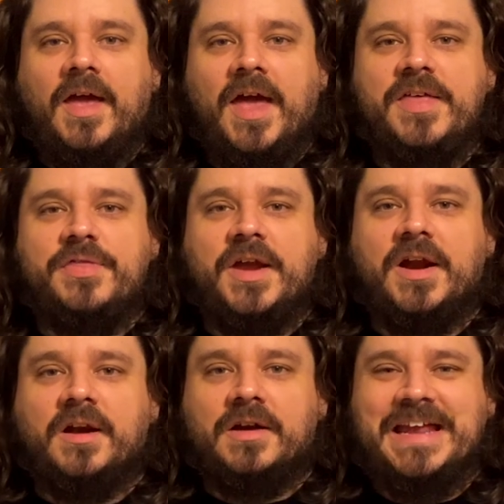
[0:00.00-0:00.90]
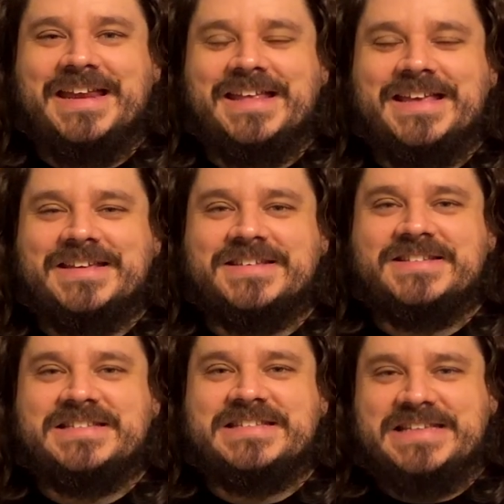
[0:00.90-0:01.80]
Hey there, it is
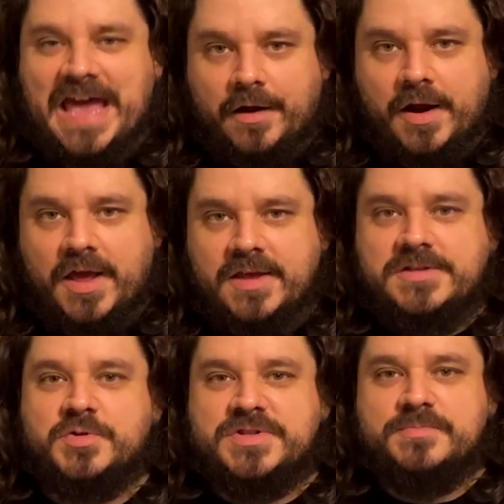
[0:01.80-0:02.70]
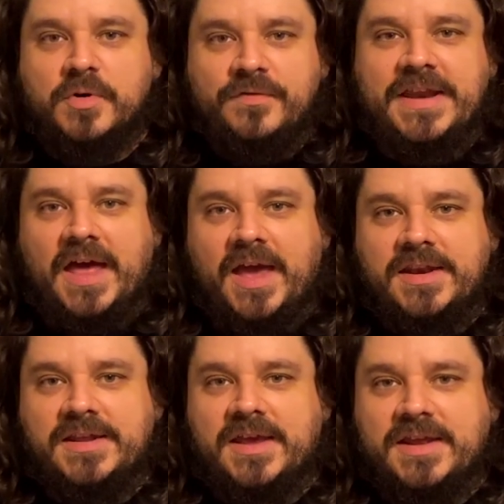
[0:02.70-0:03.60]
Saturday, so it's movie
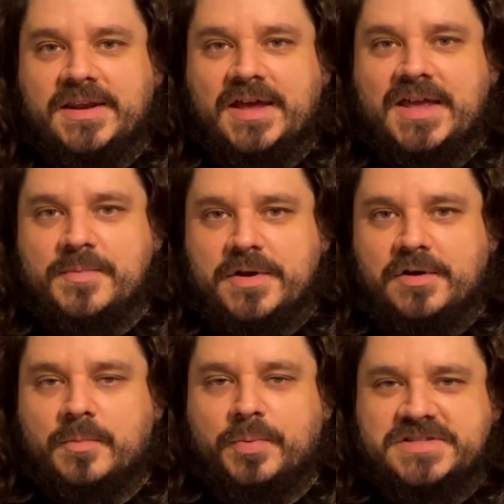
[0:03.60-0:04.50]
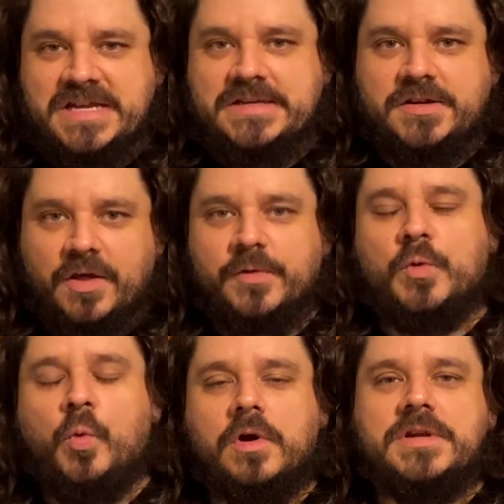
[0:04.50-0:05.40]
night, and I am here to present another
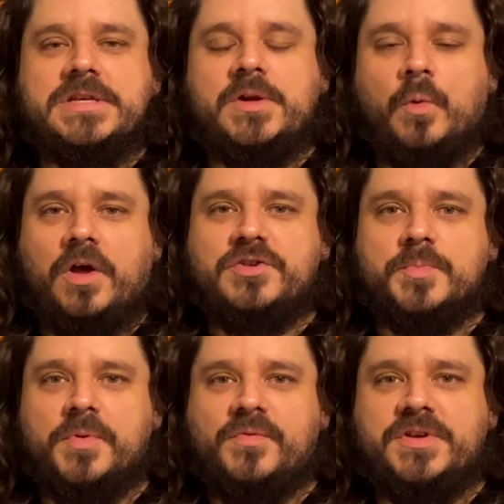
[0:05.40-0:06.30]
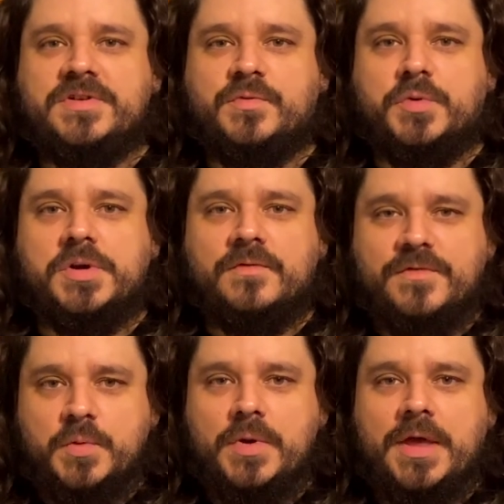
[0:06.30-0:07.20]
quarantine quadruple feature for your
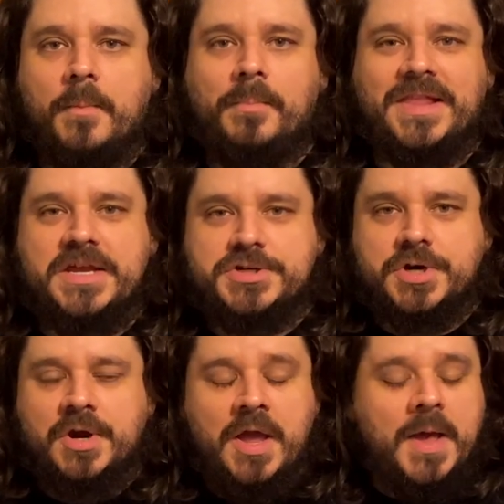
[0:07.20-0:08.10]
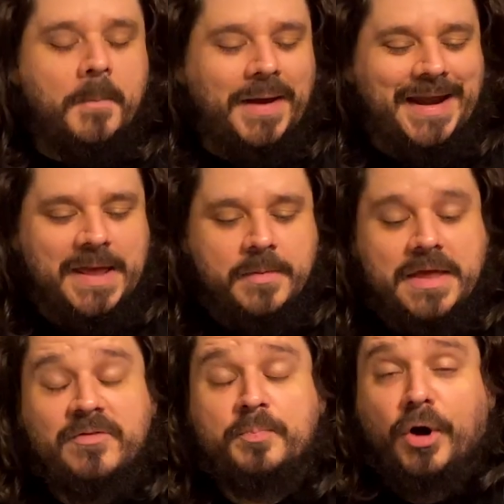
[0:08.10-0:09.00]
viewing pleasure. My name
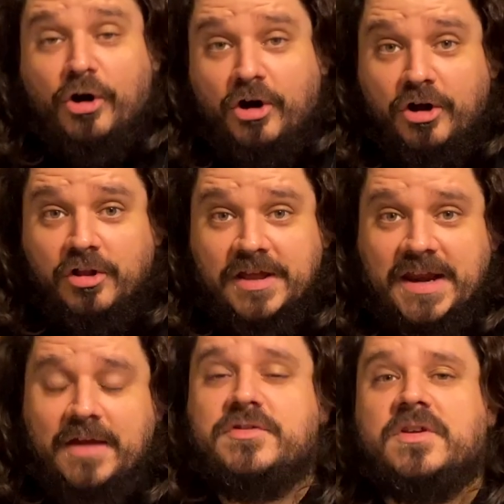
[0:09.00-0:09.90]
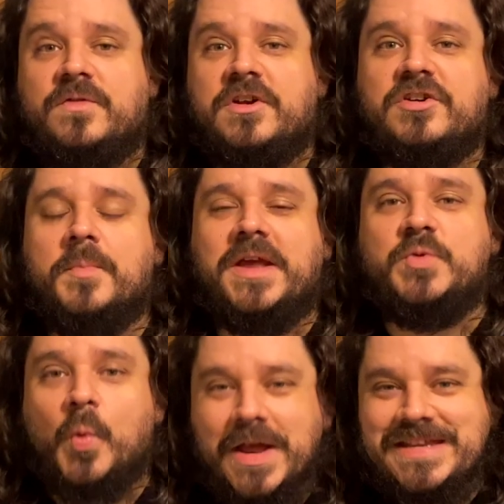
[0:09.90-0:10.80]
is Paul, and I've just finished my
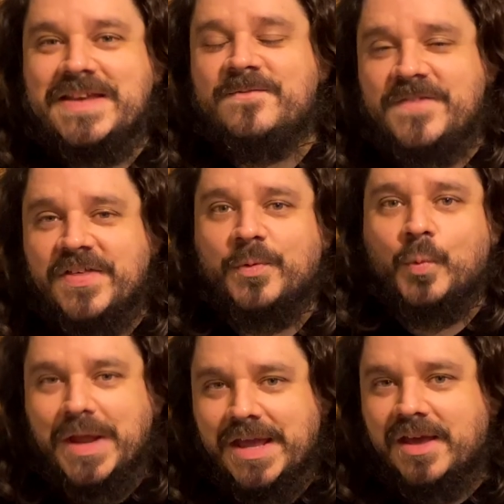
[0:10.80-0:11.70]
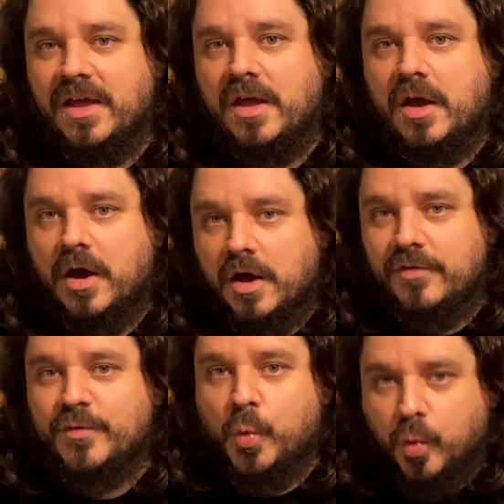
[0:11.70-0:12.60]
25th week
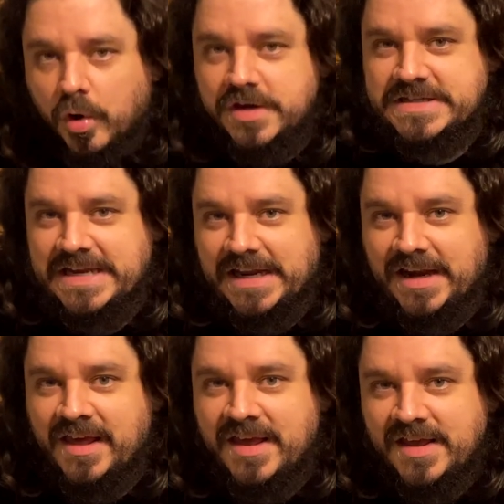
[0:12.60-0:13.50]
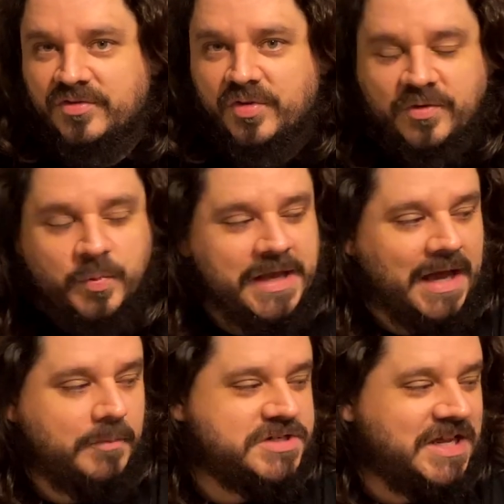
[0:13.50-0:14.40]
of quarantine. So this week,
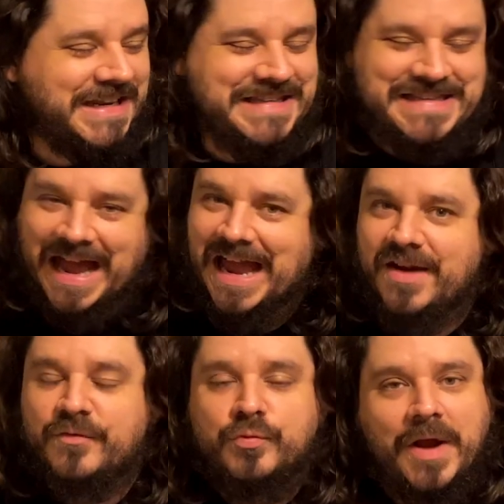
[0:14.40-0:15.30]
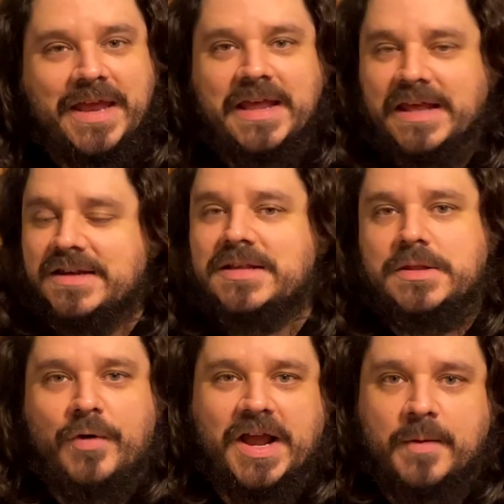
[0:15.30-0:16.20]
I'm just gonna dive right into
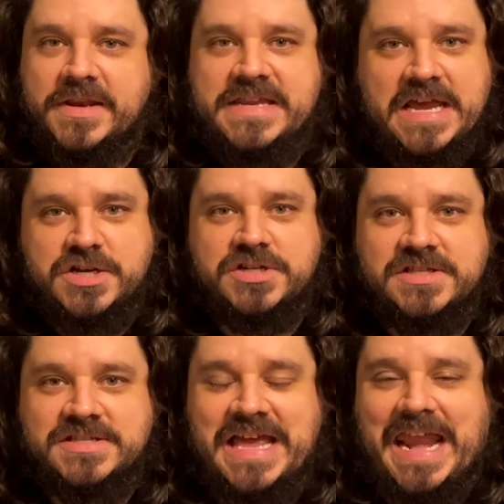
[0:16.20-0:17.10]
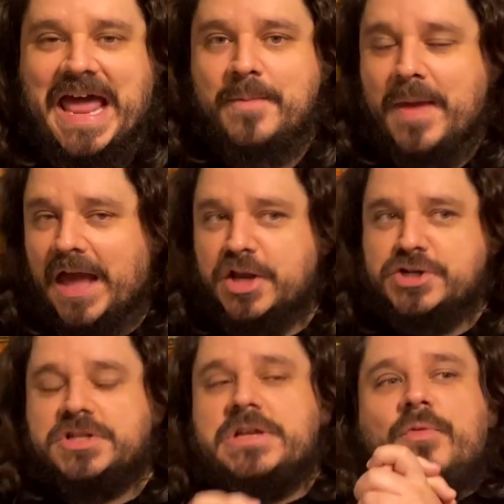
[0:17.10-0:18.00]
the recommendations, and I'm
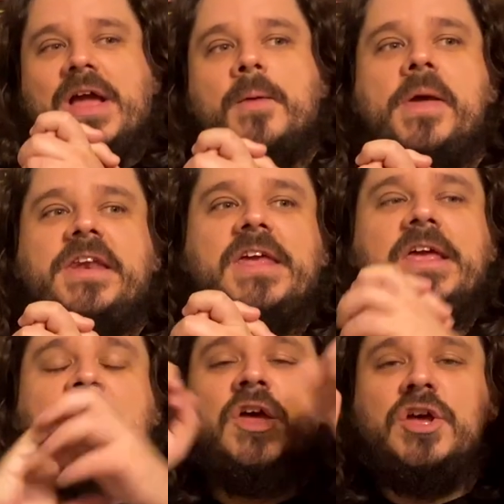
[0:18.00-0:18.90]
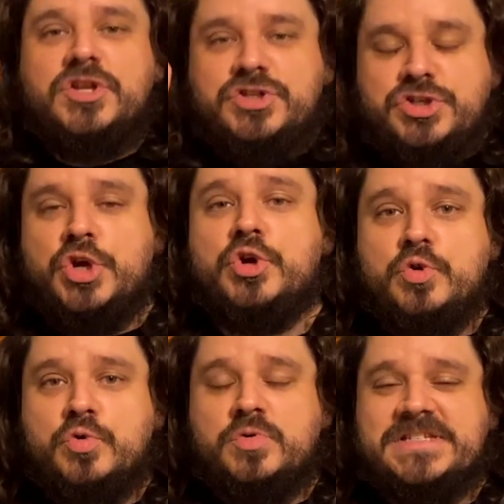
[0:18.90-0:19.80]
actually recommending
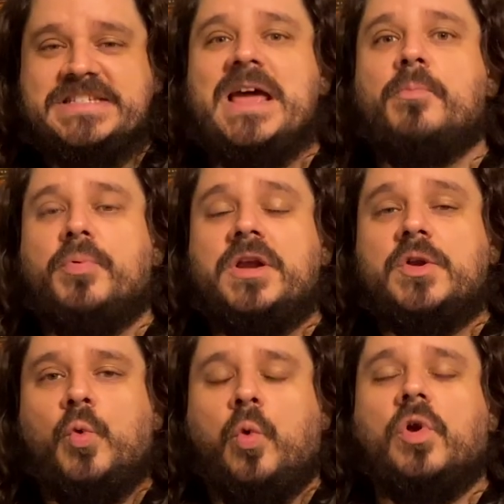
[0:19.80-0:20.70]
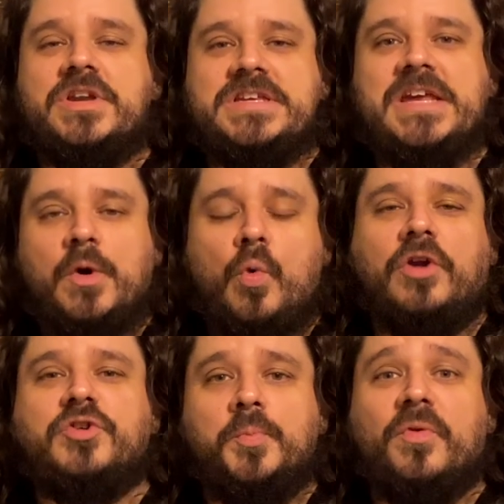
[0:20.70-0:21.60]
two separate quarantine
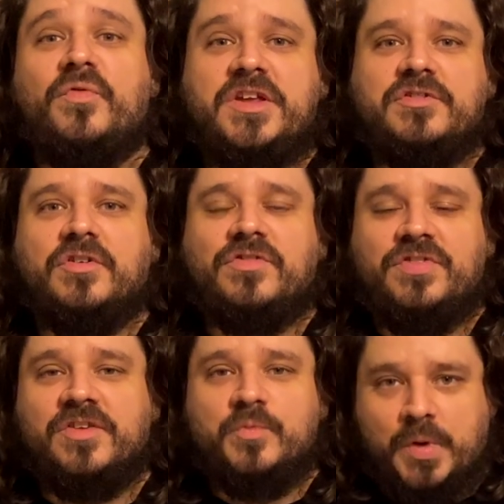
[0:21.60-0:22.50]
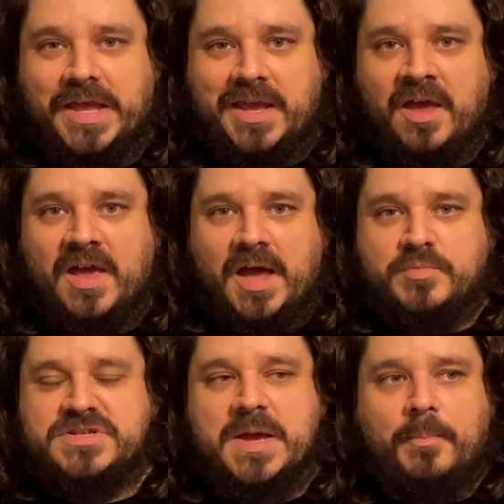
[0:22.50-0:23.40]
quadruple features this week. I'm
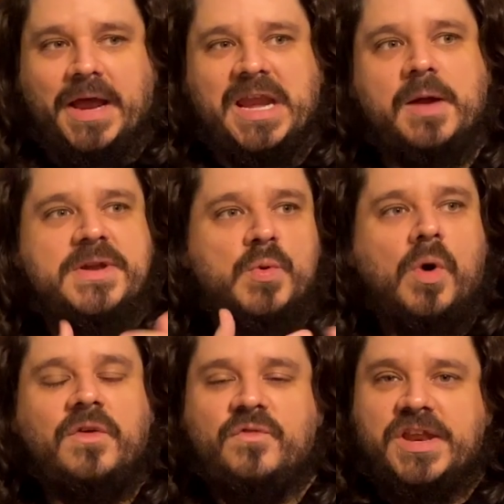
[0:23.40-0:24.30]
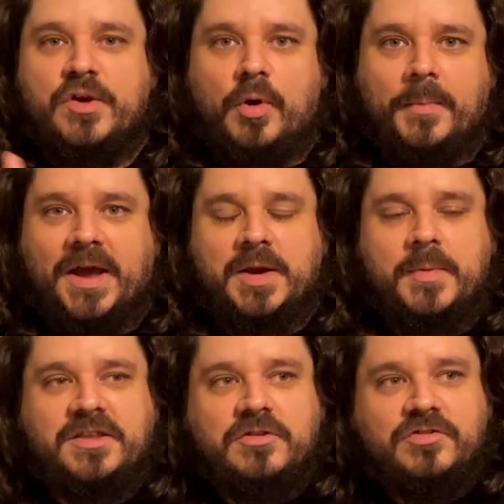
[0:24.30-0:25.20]
just combining them into one video. I'm not going to
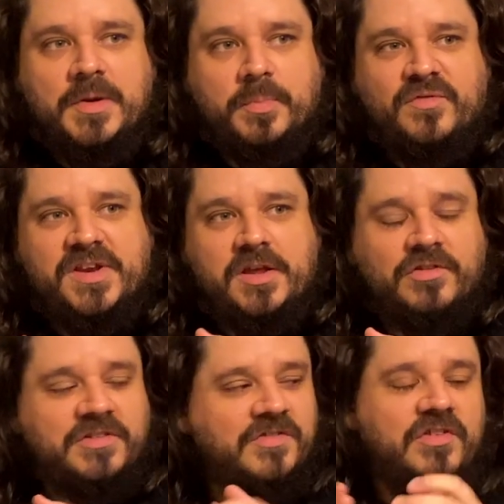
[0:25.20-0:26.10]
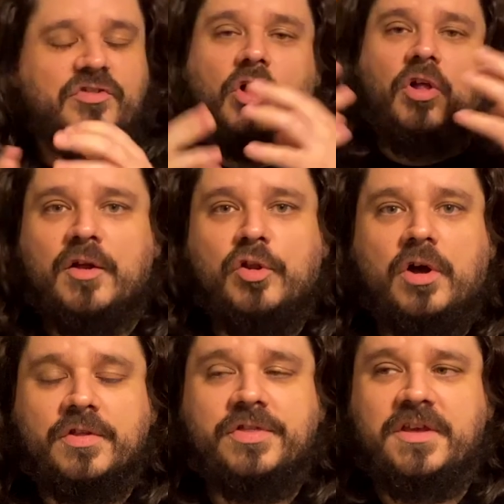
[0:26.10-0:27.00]
make two separate videos because it's all
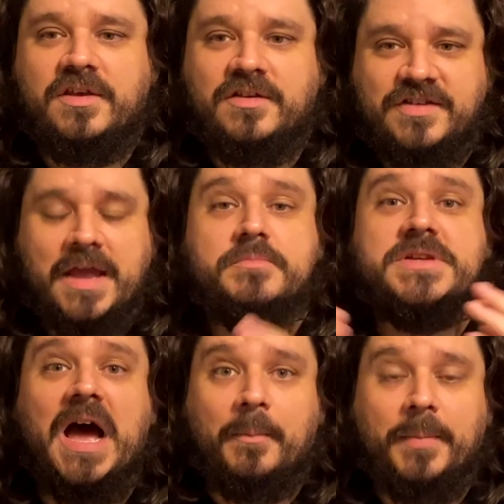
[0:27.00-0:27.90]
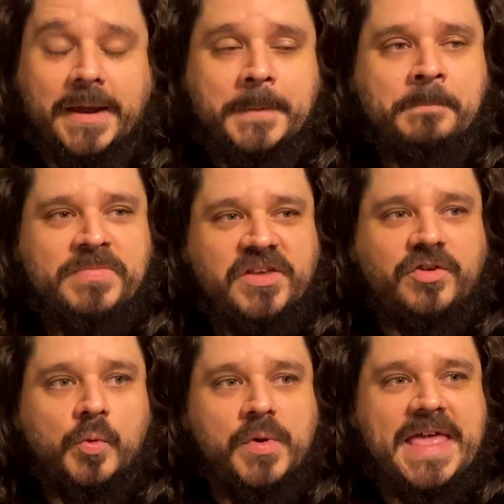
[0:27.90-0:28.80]
along the same topic.
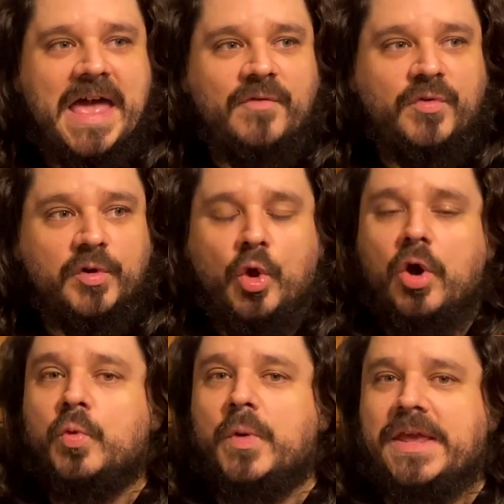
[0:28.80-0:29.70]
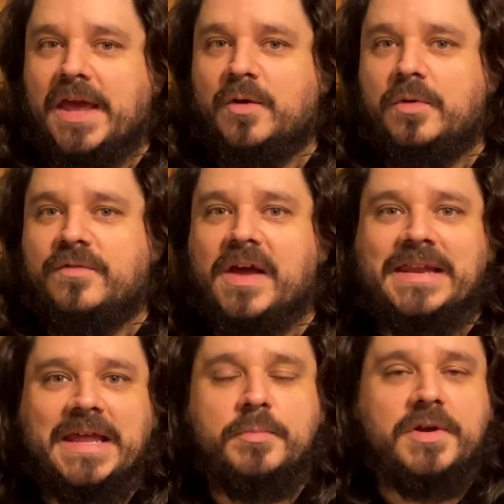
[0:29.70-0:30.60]
So we have a long weekend. We've got
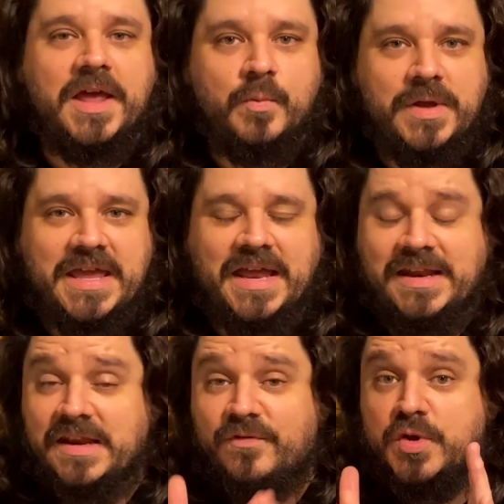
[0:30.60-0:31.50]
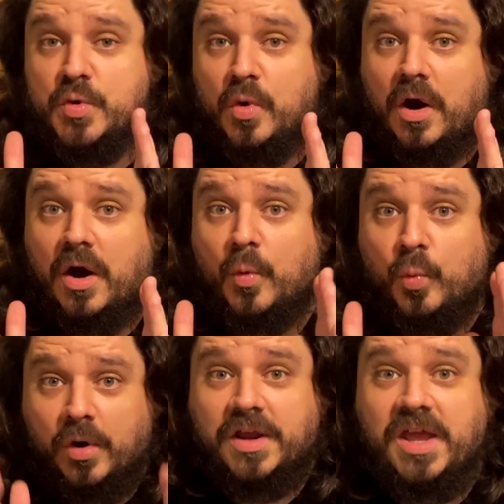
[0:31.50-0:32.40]
Labor Day weekend, and if you are
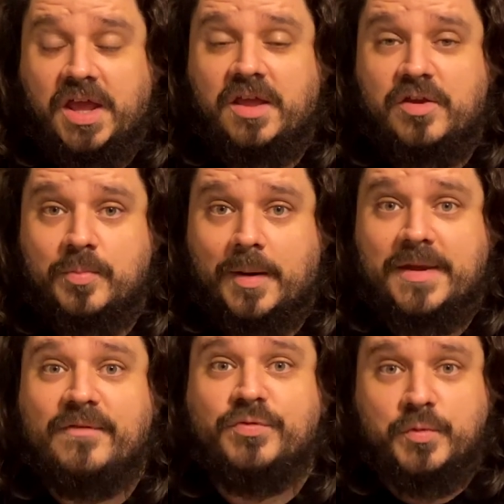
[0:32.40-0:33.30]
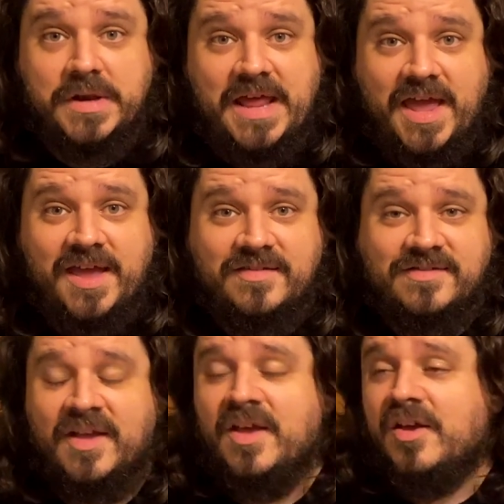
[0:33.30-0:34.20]
working, you probably have 3 days.